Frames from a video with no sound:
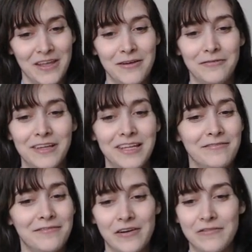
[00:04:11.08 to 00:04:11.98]

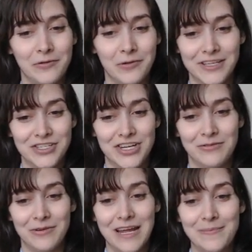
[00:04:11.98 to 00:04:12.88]
Feeling very foolish, he
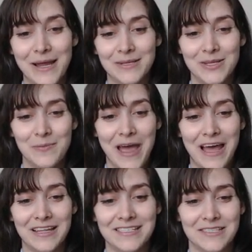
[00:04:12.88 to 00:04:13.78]
ran back to the
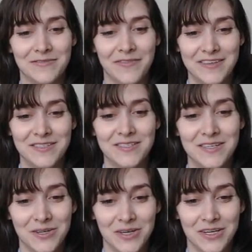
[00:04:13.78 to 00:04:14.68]
palace as fast as
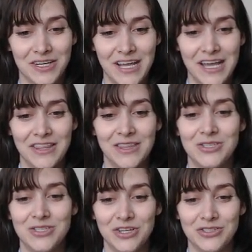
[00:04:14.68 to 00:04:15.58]
he could, the
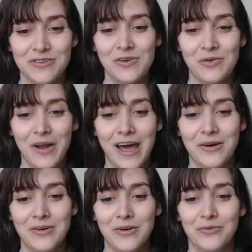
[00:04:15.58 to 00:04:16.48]
jeers of the
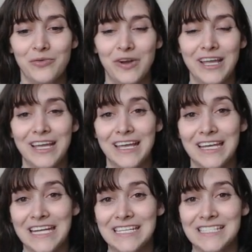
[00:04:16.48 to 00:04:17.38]
crowd ringing
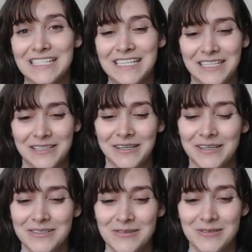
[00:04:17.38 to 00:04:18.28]
in his
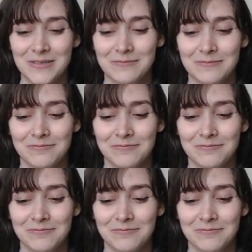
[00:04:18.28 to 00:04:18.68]
ears.